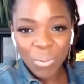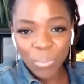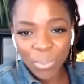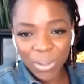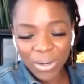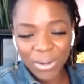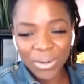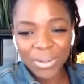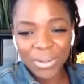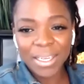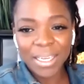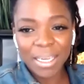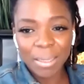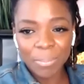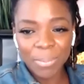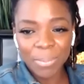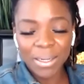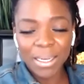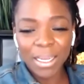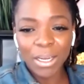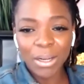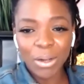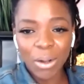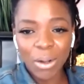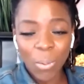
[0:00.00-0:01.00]
We are keeping
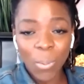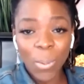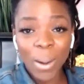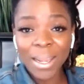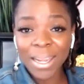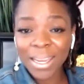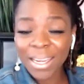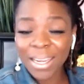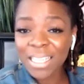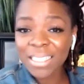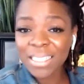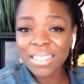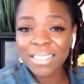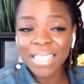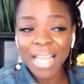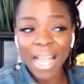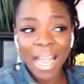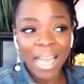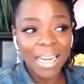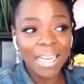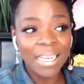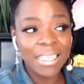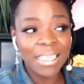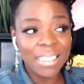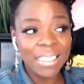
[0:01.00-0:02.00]
it going. And it's
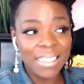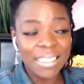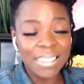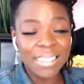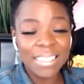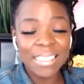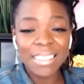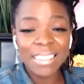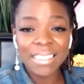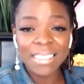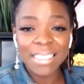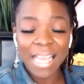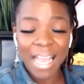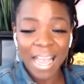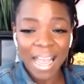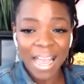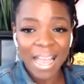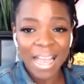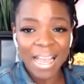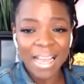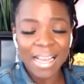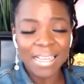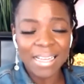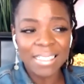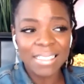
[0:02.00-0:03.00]
not an easy
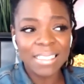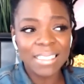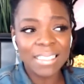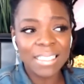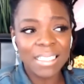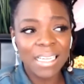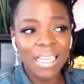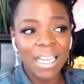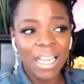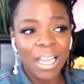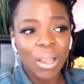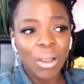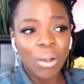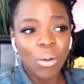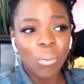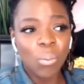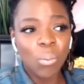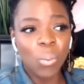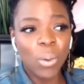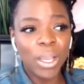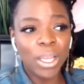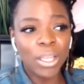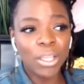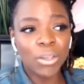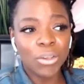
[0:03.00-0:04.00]
task
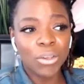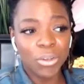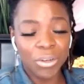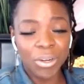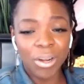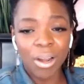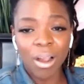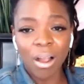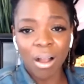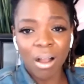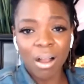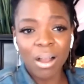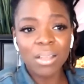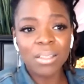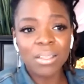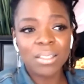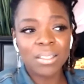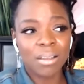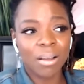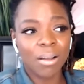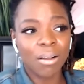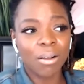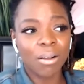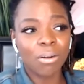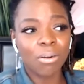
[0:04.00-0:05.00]
when you're
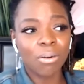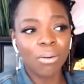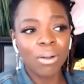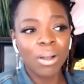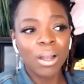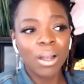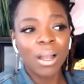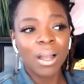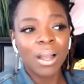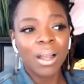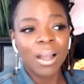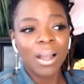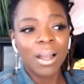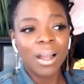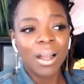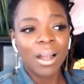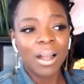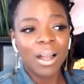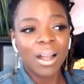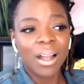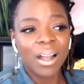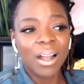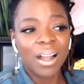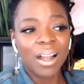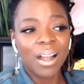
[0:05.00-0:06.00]
also
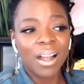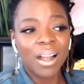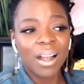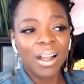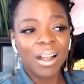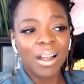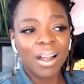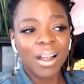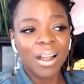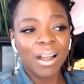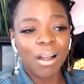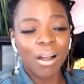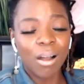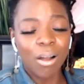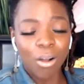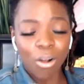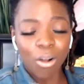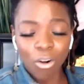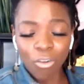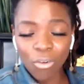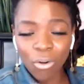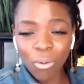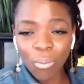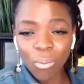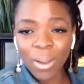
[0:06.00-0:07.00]

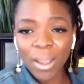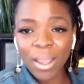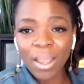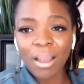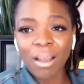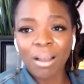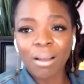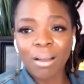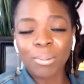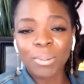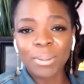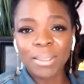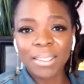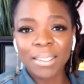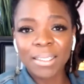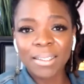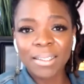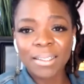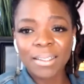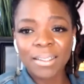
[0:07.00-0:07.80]
overwhelmed